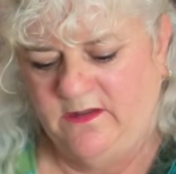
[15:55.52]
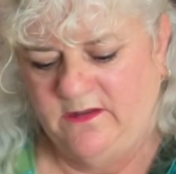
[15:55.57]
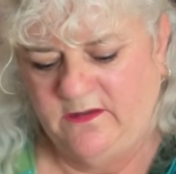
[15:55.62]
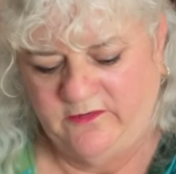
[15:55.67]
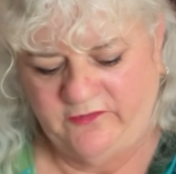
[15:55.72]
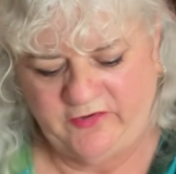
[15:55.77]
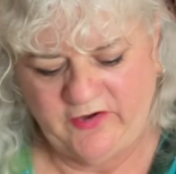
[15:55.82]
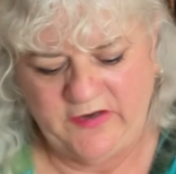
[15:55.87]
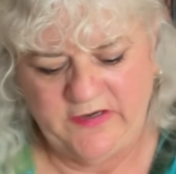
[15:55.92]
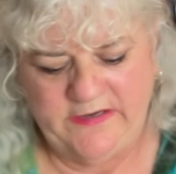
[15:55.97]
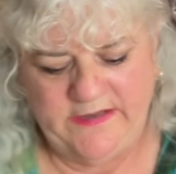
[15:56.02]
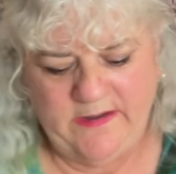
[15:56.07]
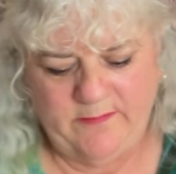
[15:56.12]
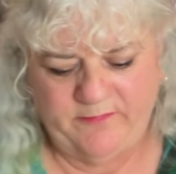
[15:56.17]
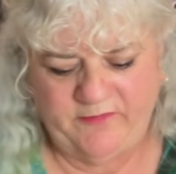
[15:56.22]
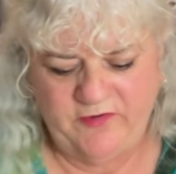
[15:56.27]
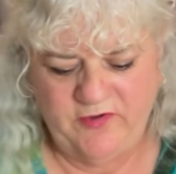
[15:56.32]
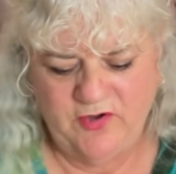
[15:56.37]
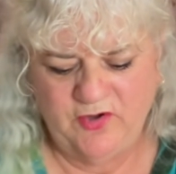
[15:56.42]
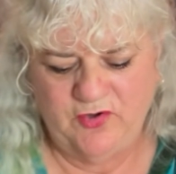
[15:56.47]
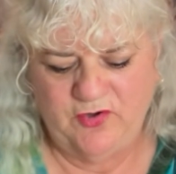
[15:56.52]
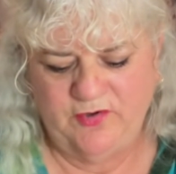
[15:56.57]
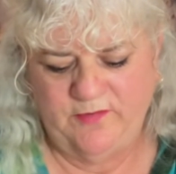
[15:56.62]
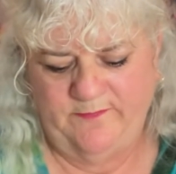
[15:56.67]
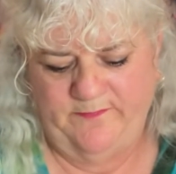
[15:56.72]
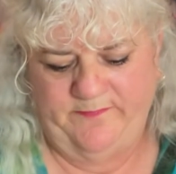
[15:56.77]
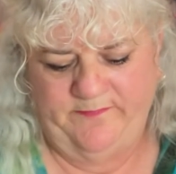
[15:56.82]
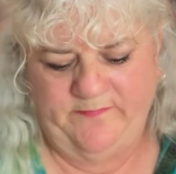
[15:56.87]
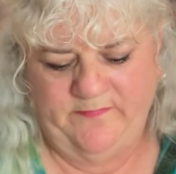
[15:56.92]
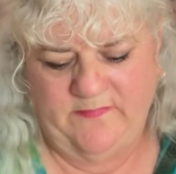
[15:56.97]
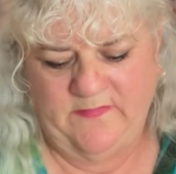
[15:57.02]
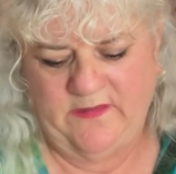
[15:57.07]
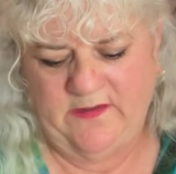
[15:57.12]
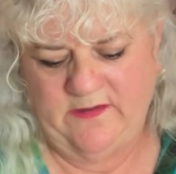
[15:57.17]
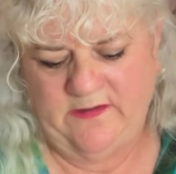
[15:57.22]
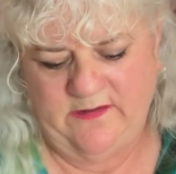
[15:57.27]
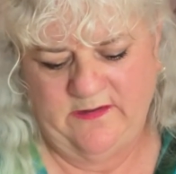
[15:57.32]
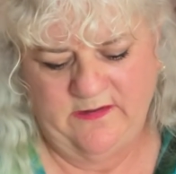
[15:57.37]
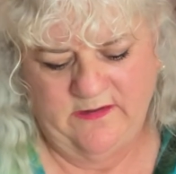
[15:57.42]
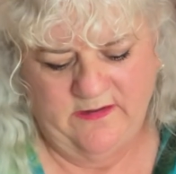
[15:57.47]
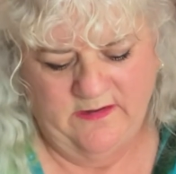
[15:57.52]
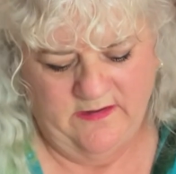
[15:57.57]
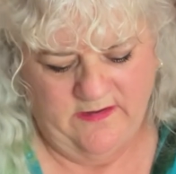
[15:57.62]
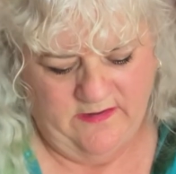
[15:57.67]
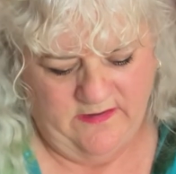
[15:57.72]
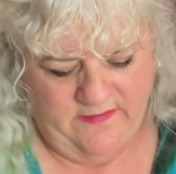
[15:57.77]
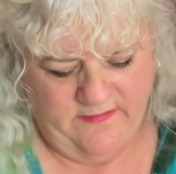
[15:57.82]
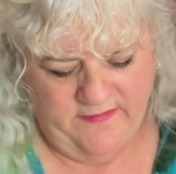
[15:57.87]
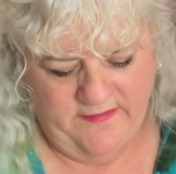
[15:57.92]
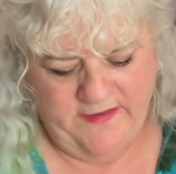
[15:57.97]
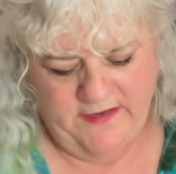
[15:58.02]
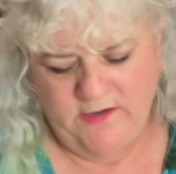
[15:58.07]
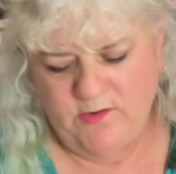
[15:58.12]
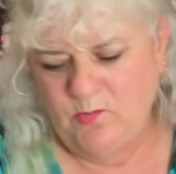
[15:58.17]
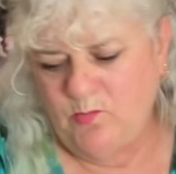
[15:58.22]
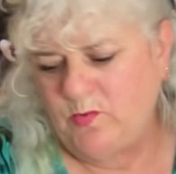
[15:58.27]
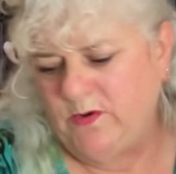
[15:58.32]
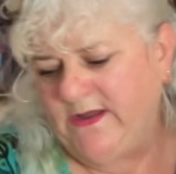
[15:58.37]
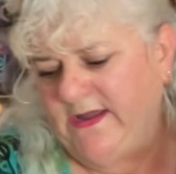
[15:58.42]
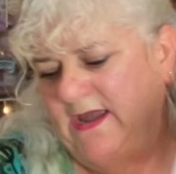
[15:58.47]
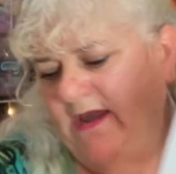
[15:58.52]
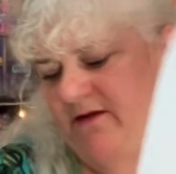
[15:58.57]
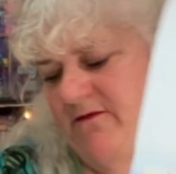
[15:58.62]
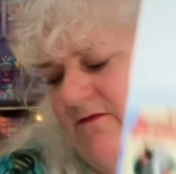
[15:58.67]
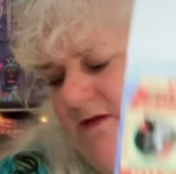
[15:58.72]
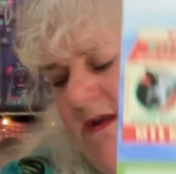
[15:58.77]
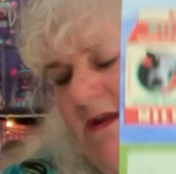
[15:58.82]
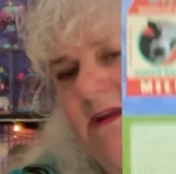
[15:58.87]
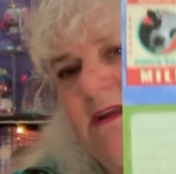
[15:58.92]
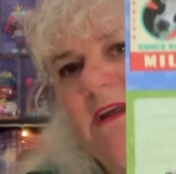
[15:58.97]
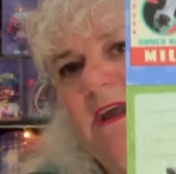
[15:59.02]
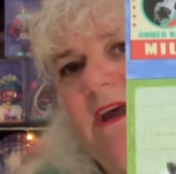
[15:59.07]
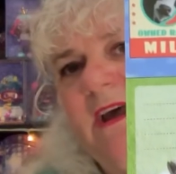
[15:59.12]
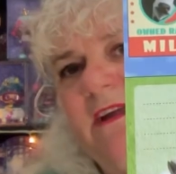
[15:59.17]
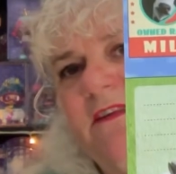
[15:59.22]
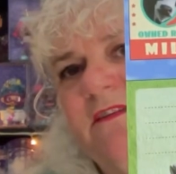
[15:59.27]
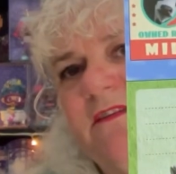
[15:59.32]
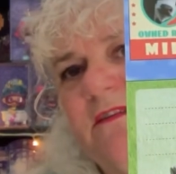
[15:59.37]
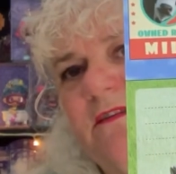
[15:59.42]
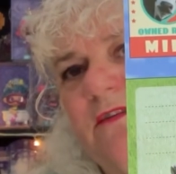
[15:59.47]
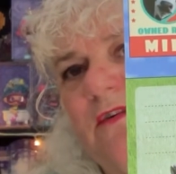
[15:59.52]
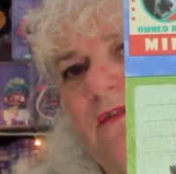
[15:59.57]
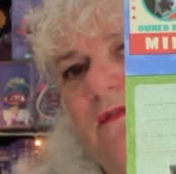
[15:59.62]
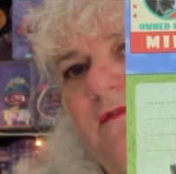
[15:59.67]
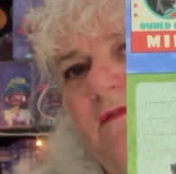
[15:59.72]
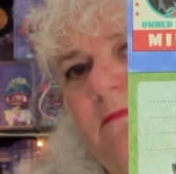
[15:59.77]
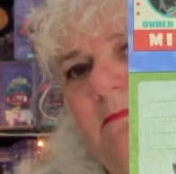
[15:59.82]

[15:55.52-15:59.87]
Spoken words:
Totally up to you. Then we have a carton of